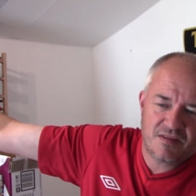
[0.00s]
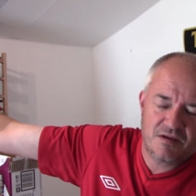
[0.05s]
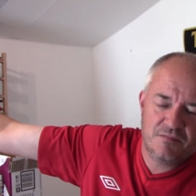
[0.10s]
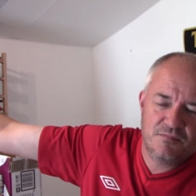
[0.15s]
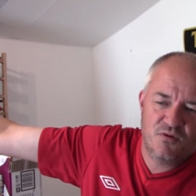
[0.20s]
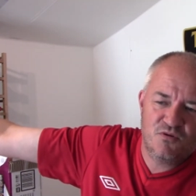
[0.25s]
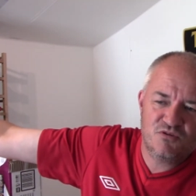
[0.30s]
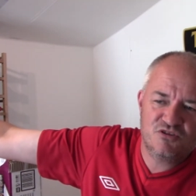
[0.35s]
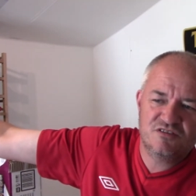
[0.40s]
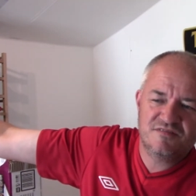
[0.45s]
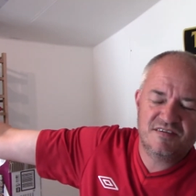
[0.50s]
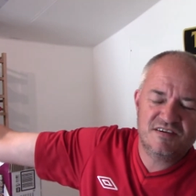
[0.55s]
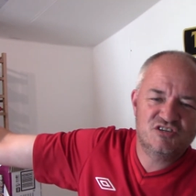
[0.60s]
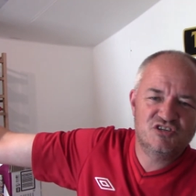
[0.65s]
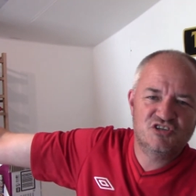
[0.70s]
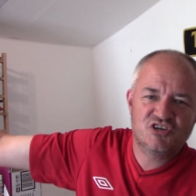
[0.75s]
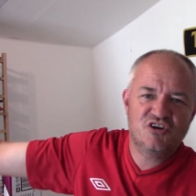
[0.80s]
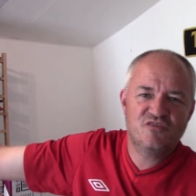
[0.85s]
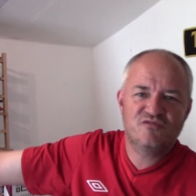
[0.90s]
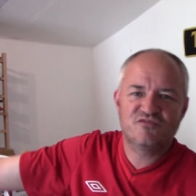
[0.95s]

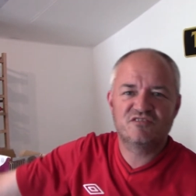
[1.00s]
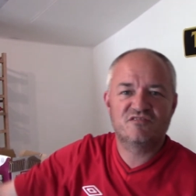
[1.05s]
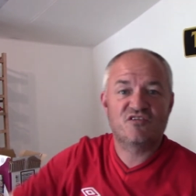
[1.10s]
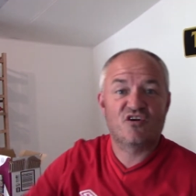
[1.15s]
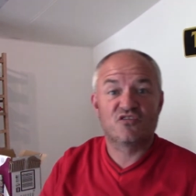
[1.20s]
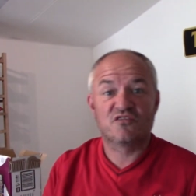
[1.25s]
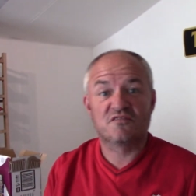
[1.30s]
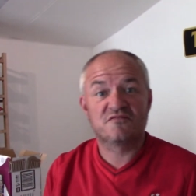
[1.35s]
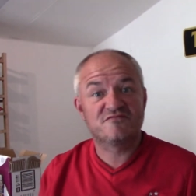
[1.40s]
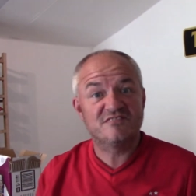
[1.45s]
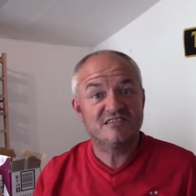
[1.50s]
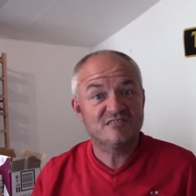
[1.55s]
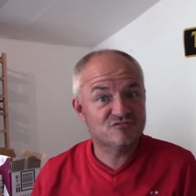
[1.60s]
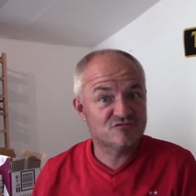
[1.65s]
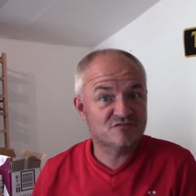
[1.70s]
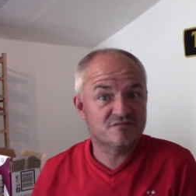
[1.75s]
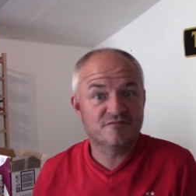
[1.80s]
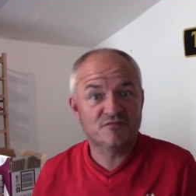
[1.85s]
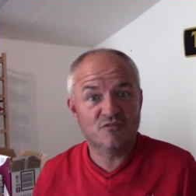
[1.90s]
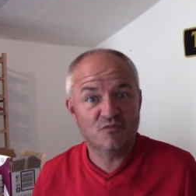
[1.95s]
Portaventura, you've got the
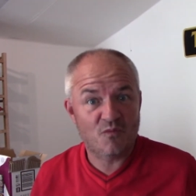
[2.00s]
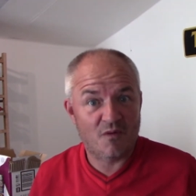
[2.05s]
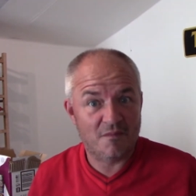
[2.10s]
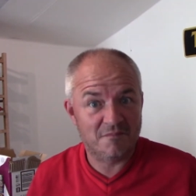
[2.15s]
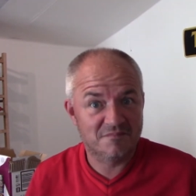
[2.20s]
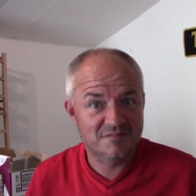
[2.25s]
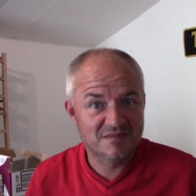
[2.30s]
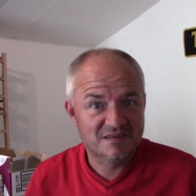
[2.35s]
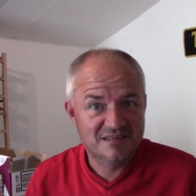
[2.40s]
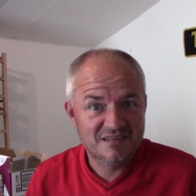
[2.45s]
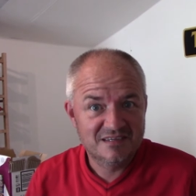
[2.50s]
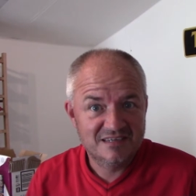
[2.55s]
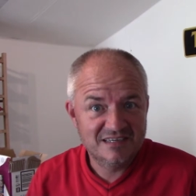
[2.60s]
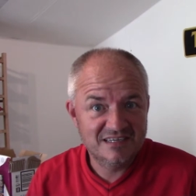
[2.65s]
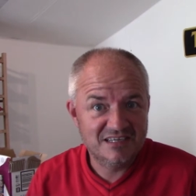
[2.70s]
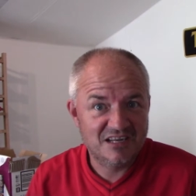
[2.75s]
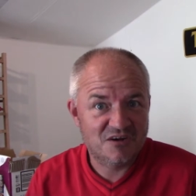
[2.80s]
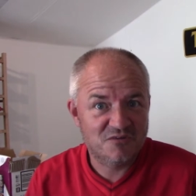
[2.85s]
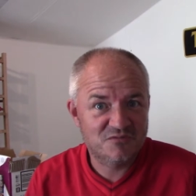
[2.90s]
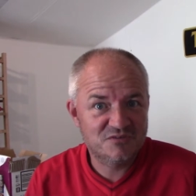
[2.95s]
300-foot one,
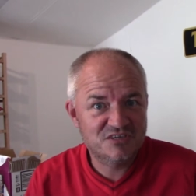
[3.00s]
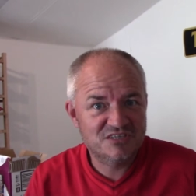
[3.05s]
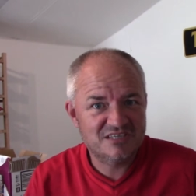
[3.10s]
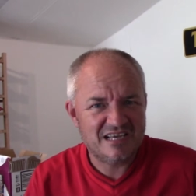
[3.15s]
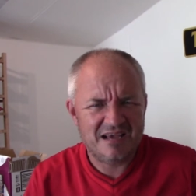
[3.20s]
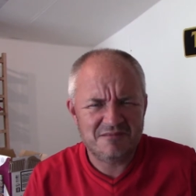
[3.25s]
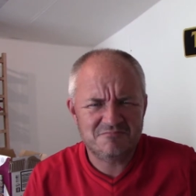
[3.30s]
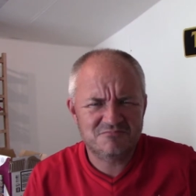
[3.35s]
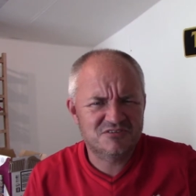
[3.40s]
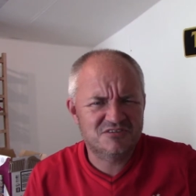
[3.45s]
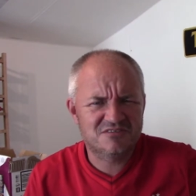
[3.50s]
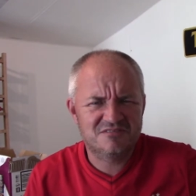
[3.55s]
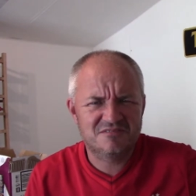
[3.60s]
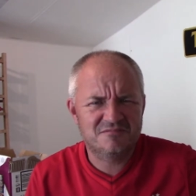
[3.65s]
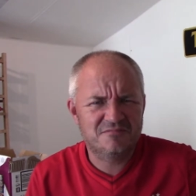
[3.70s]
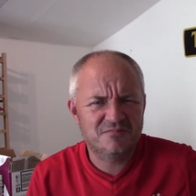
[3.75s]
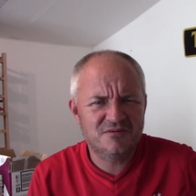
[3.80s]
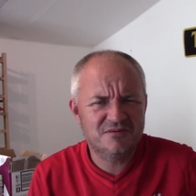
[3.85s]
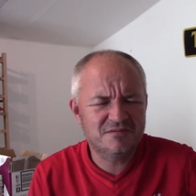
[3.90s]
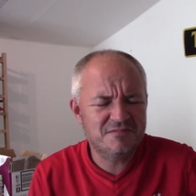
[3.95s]
you know, which is
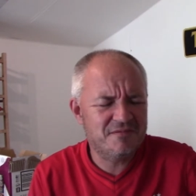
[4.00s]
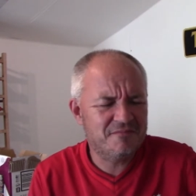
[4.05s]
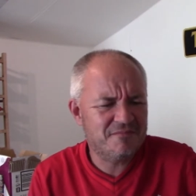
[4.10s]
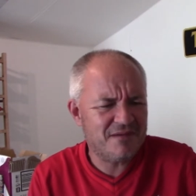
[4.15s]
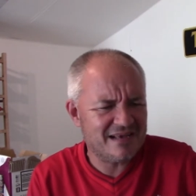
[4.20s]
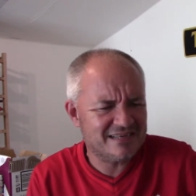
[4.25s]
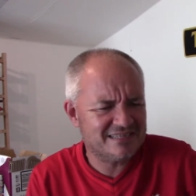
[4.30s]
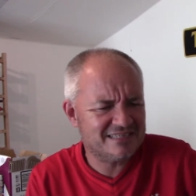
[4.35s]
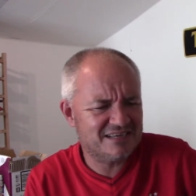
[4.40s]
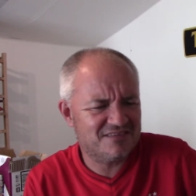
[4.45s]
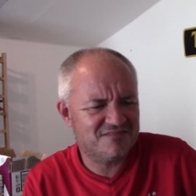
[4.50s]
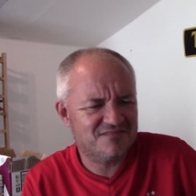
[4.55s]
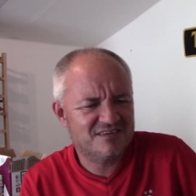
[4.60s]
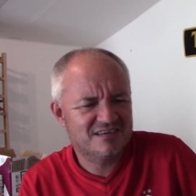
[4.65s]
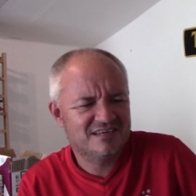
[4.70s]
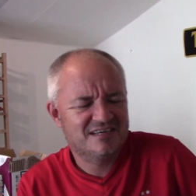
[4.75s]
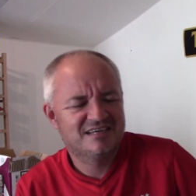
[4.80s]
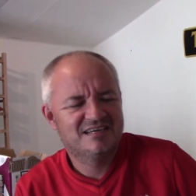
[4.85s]
absolutely blooming massive.